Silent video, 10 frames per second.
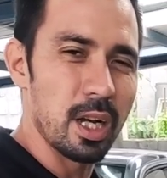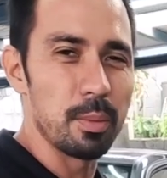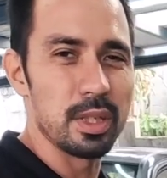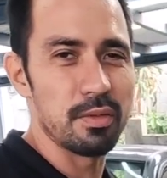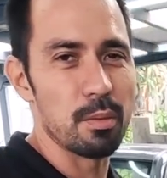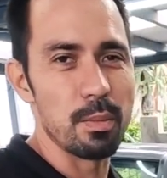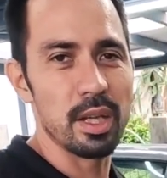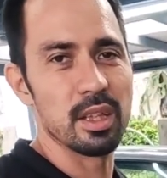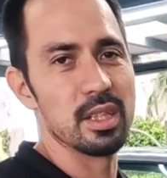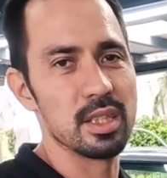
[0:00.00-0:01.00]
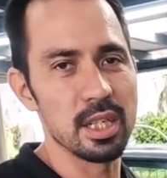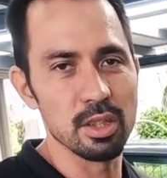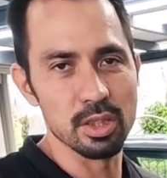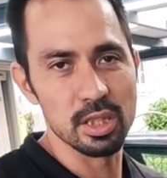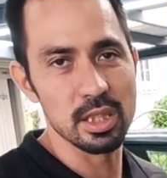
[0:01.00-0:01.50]
couple different methods that
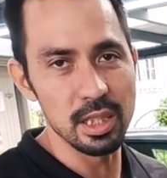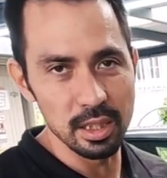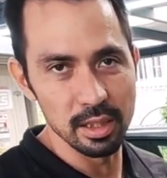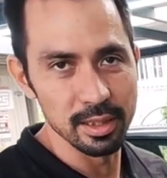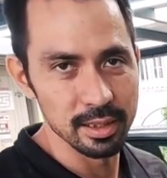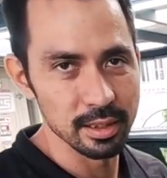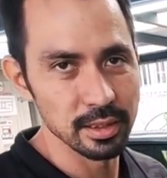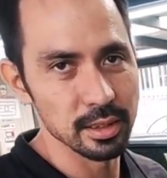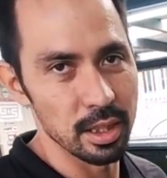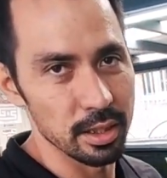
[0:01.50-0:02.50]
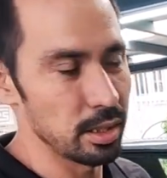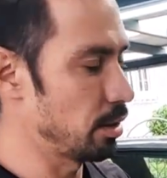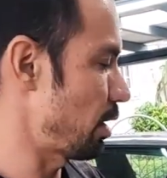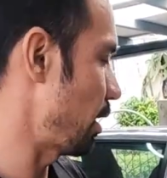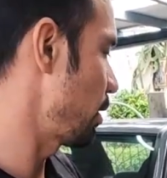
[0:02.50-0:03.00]
you'll see on the
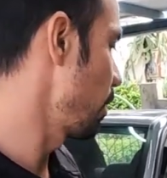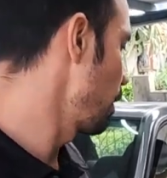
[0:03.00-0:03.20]
internet